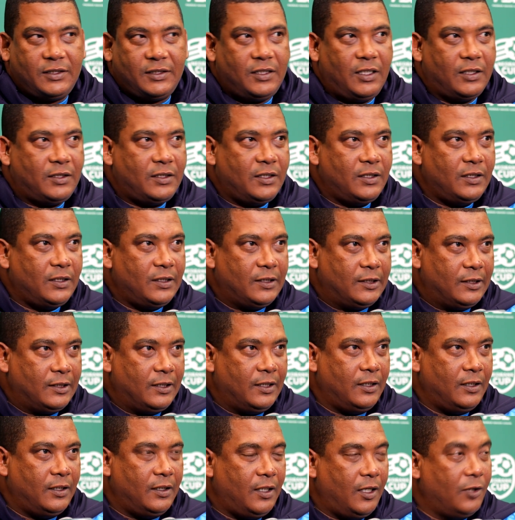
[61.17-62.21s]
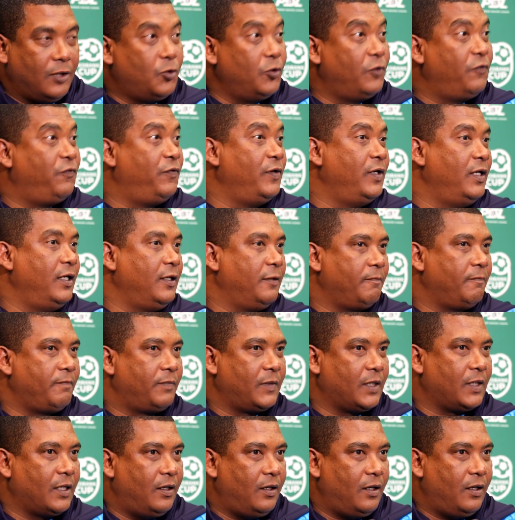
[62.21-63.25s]
it's not a good feeling,
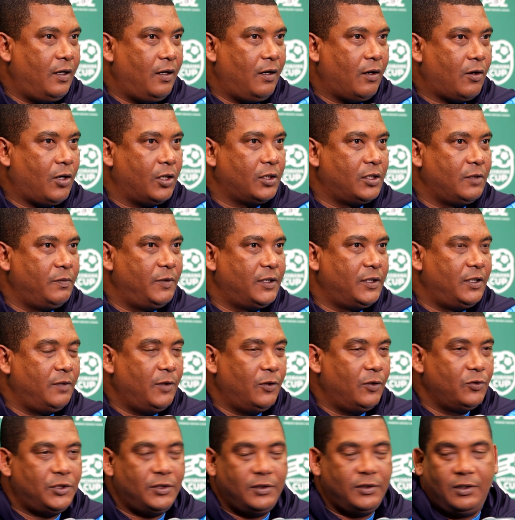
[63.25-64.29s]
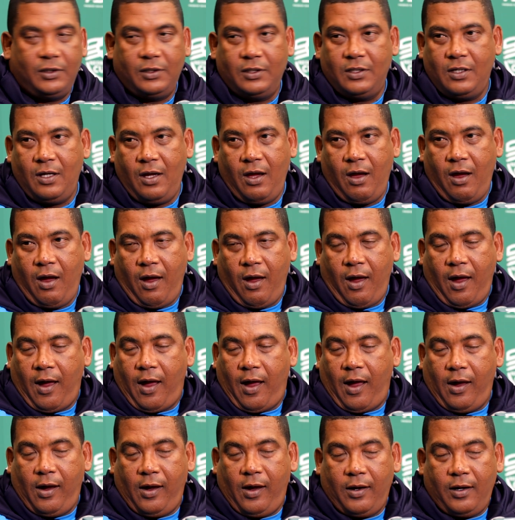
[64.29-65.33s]
quite a bit emotional,
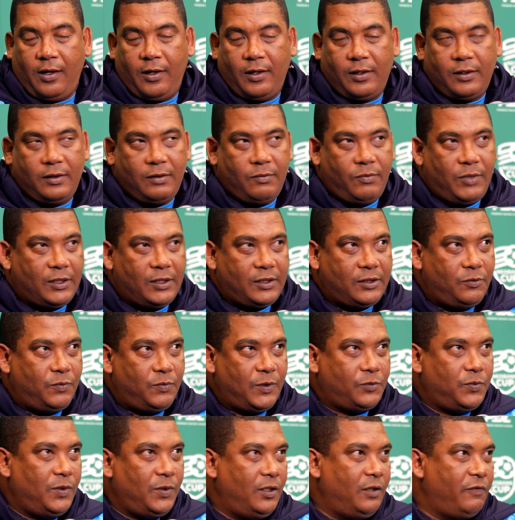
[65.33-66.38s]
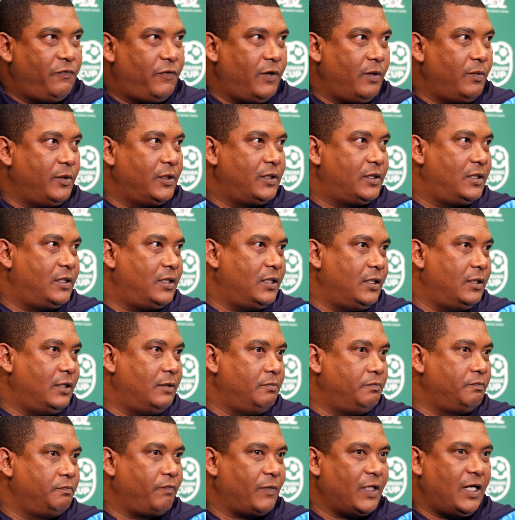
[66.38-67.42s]
but we learn from it.
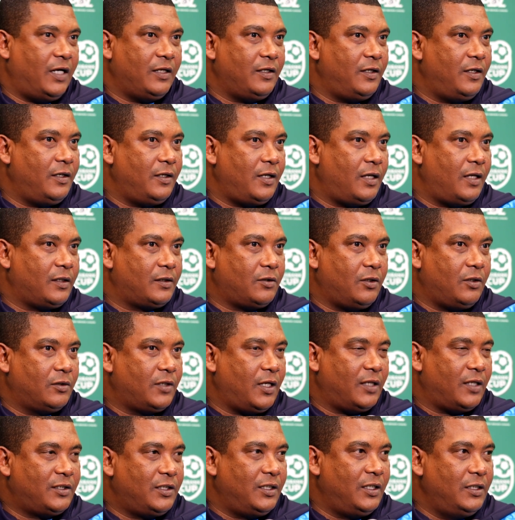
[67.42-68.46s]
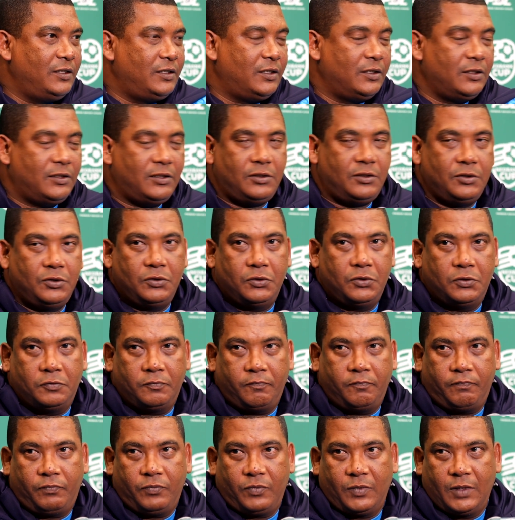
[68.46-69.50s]
Other than that, congratulations to
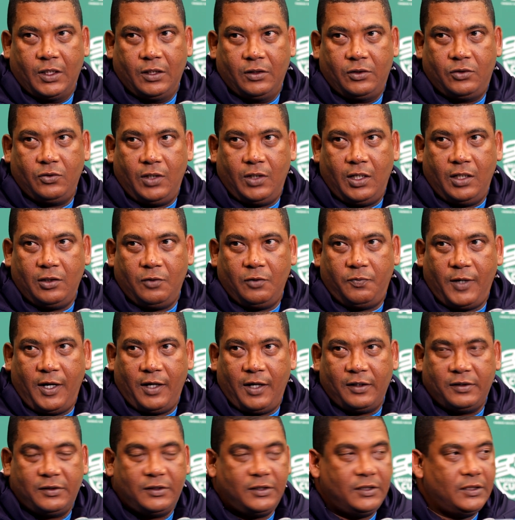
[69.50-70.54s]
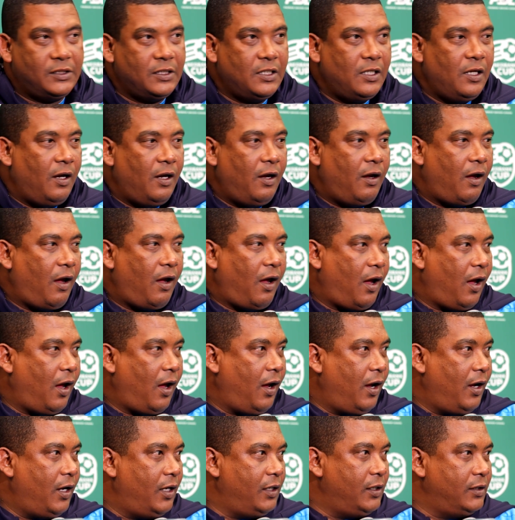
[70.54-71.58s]
Orlando Pirates,
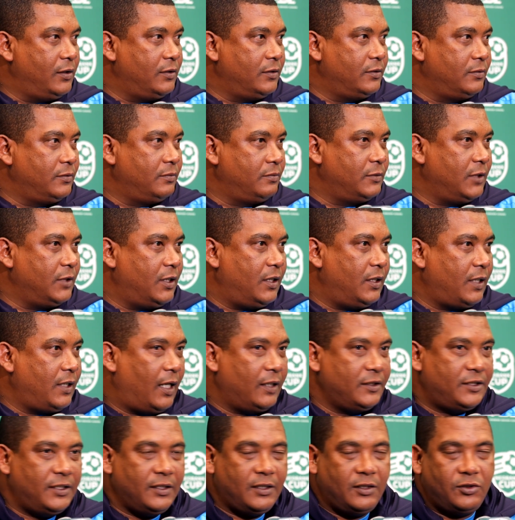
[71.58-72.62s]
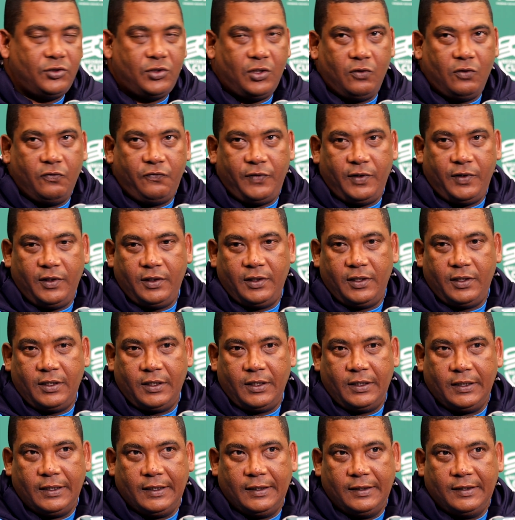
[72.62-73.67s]
and yeah, second trophy in
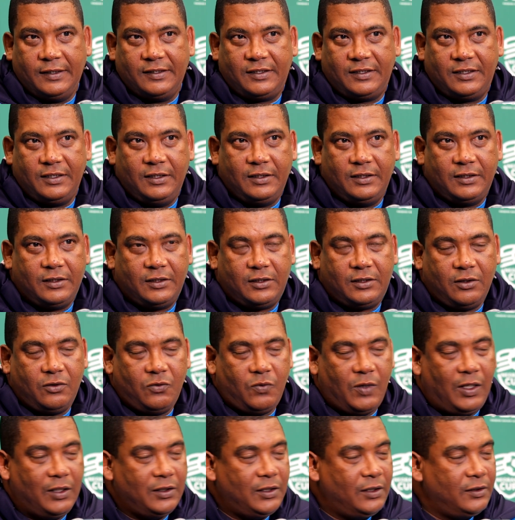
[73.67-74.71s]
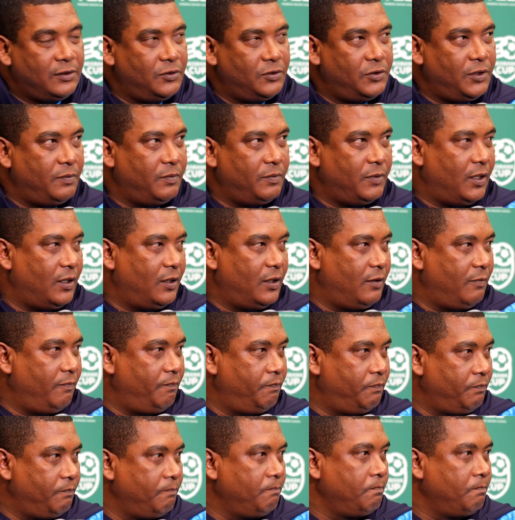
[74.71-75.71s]
the season, so well done to them.